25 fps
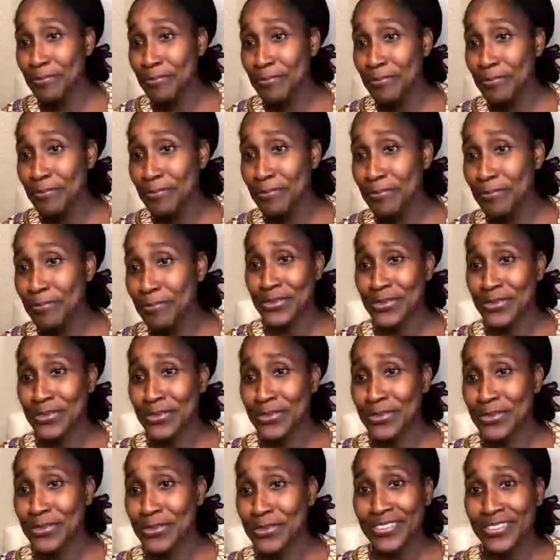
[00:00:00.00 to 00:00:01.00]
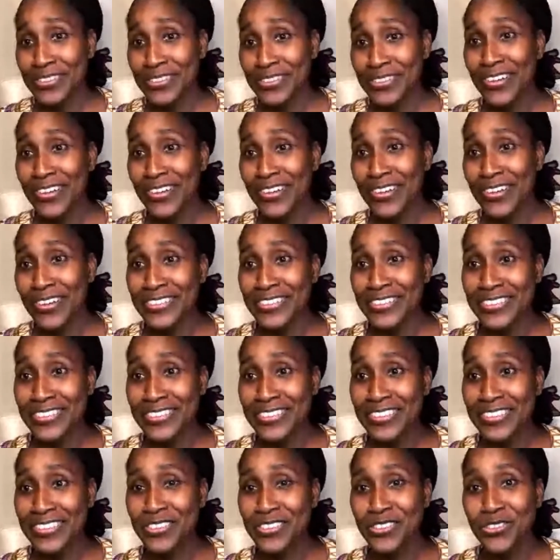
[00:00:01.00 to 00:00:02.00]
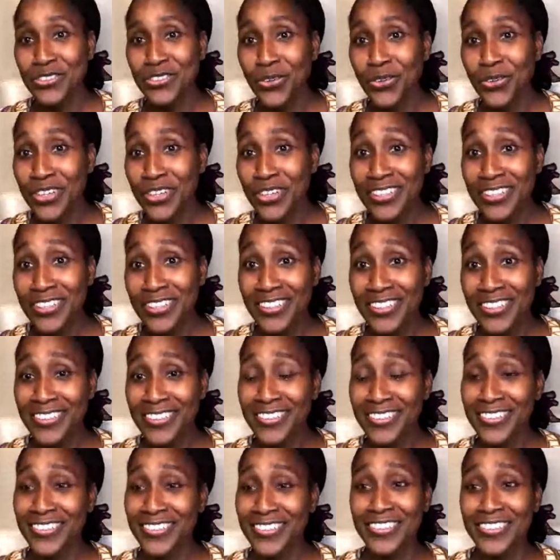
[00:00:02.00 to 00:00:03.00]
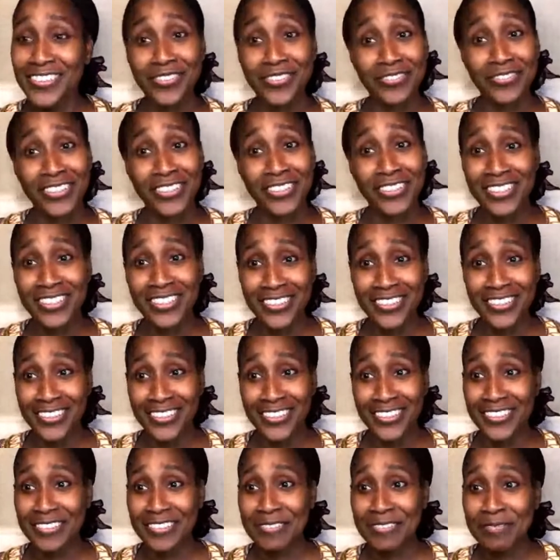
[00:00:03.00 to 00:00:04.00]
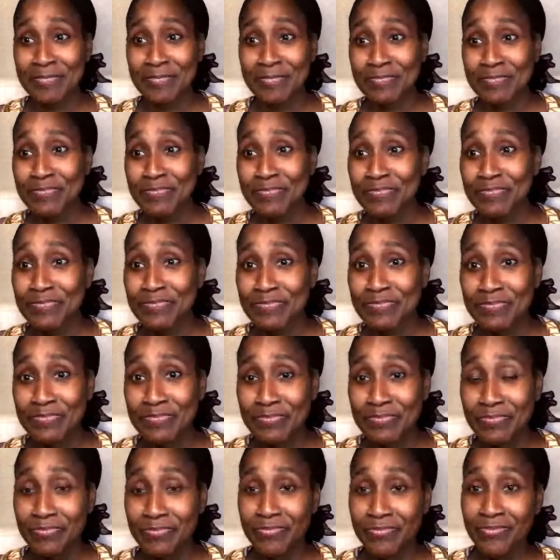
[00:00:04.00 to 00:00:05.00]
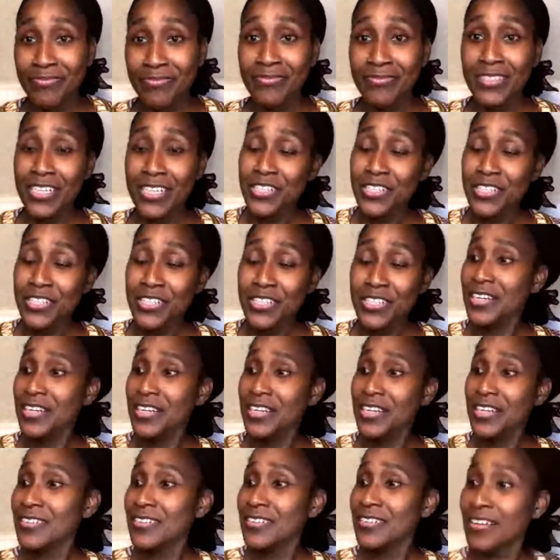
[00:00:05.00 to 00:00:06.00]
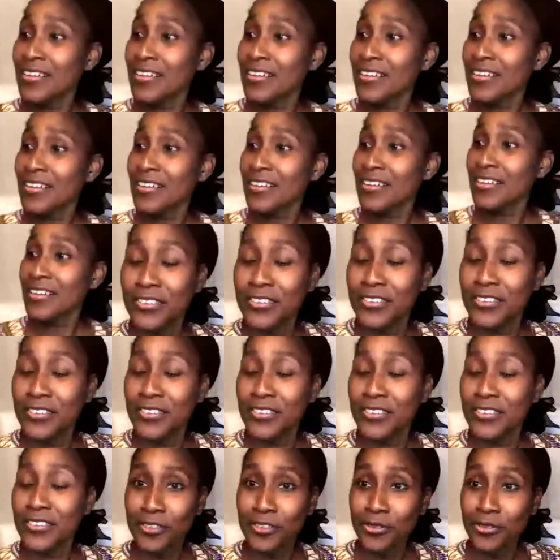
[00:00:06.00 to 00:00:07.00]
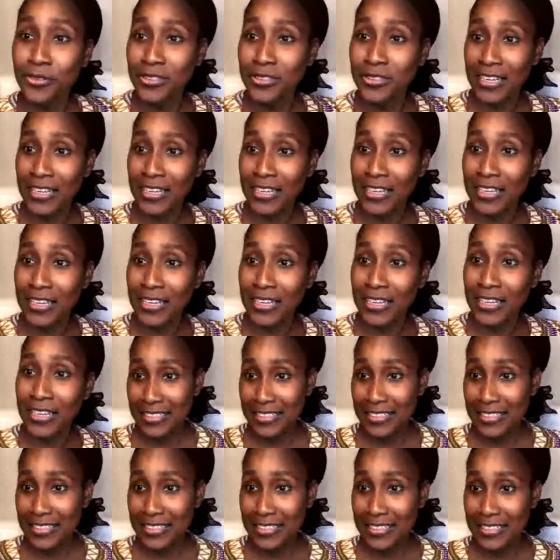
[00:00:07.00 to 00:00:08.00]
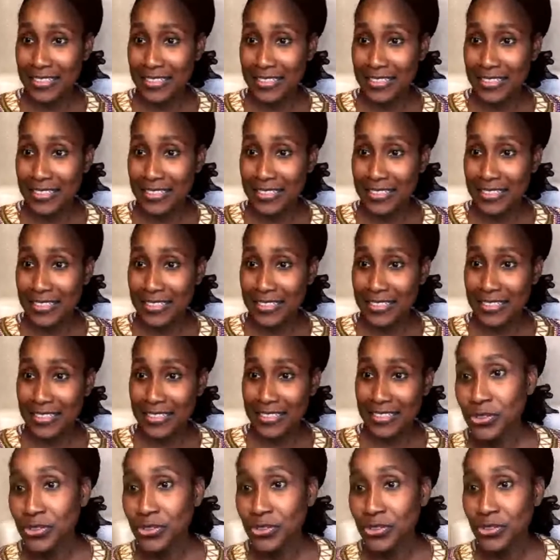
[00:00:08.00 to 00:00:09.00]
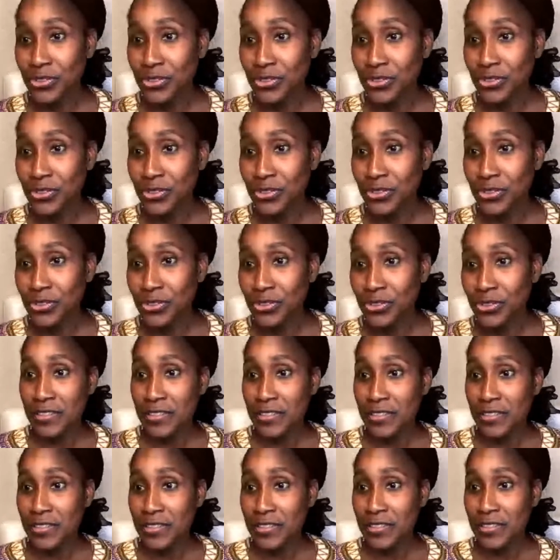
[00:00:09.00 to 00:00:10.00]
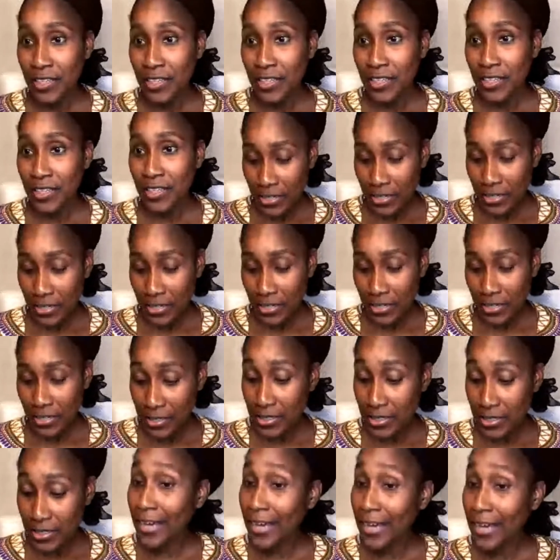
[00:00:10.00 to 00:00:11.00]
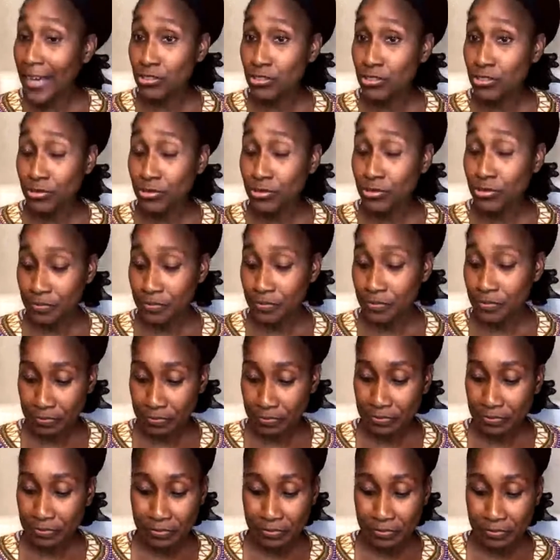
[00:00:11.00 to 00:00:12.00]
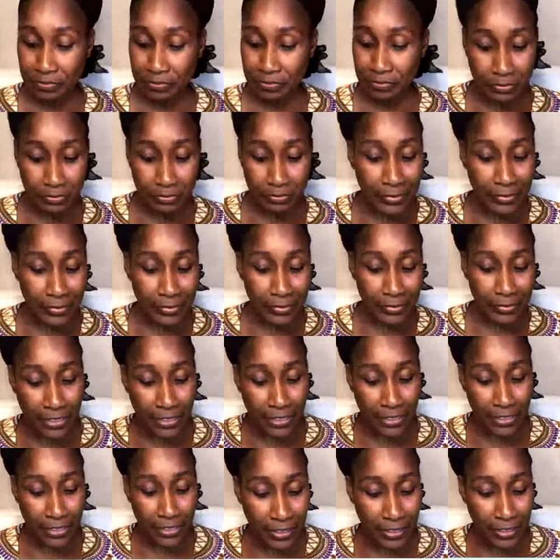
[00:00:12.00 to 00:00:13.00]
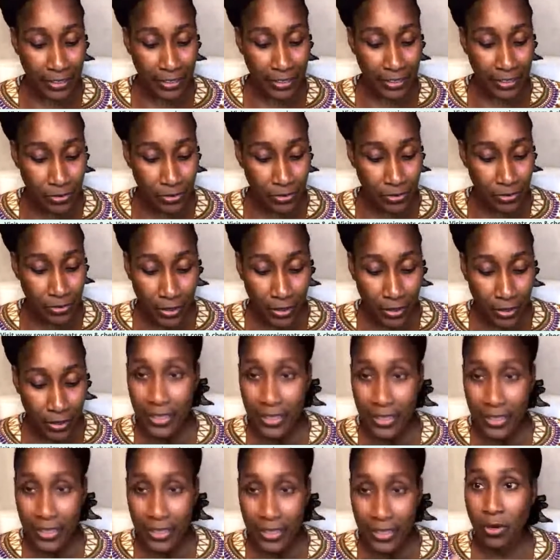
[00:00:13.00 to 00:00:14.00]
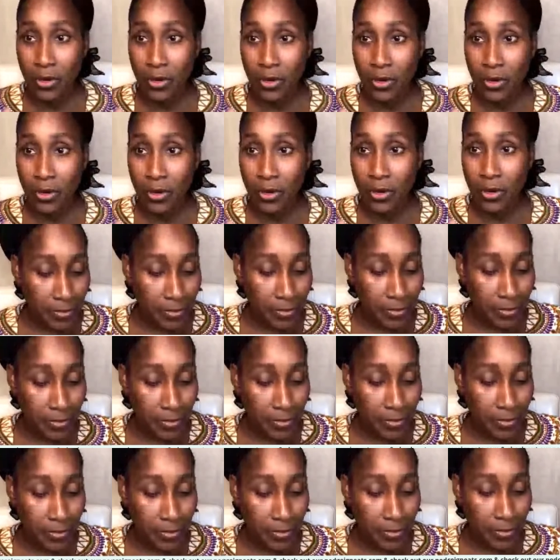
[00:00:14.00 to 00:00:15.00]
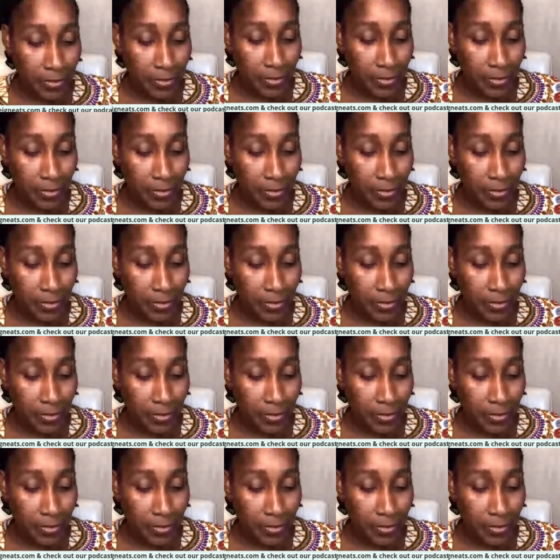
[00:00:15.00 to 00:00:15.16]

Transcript: Whew, yeah, it's so good. It's really good. So here's another way that you can utilize this. Do you use a dropper to take your elixirs? I do. I definitely do. Here's one for Ima Sequoia.